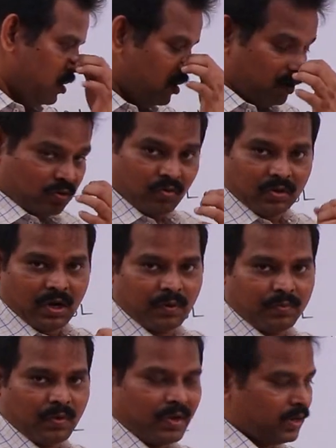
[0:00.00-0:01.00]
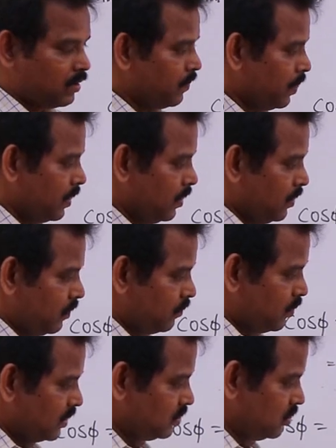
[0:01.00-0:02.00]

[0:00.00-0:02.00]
into 10 power plus